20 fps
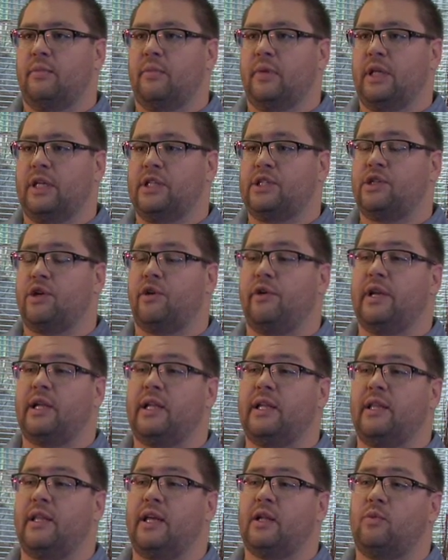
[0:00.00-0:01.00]

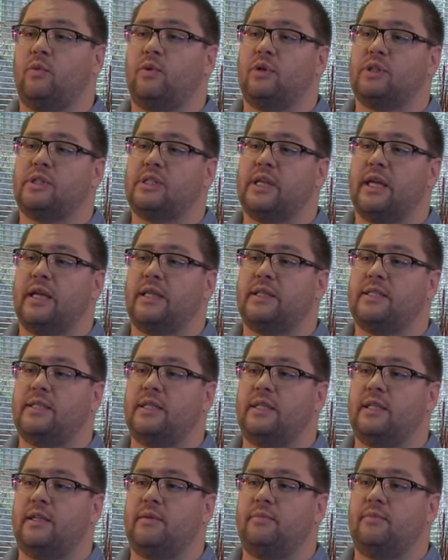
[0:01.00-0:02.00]
Historically, that was a
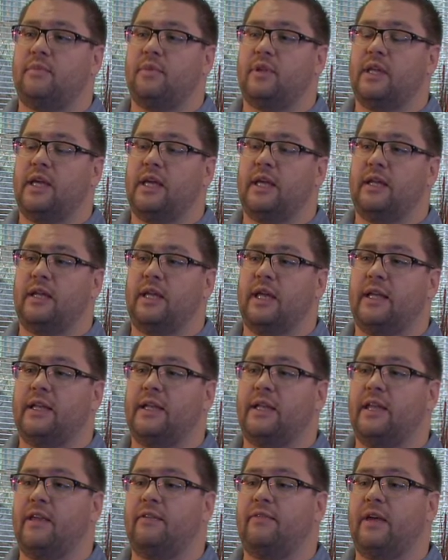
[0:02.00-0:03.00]
team that
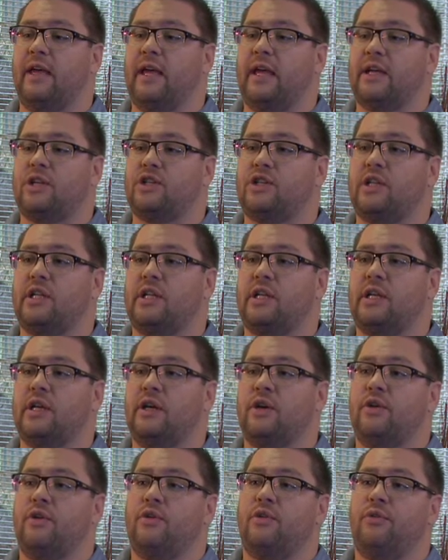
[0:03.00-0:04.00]
had never actually
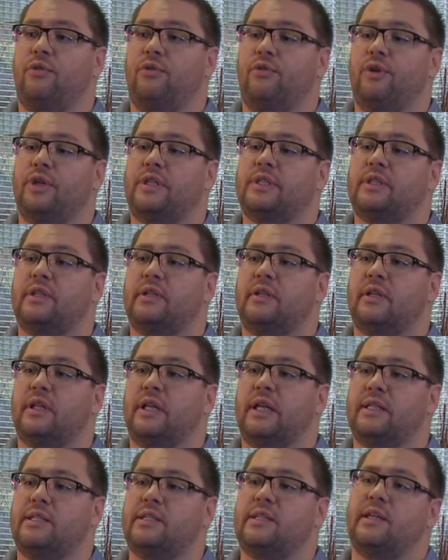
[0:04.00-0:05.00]
written
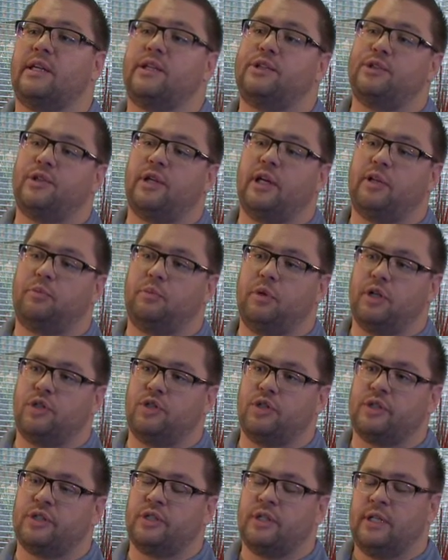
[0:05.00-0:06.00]
its year-to-date
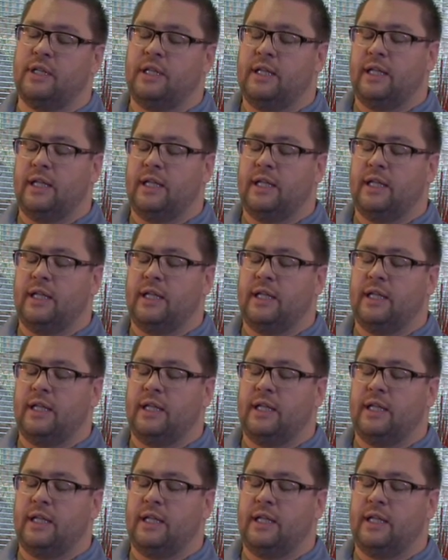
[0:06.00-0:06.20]
budget.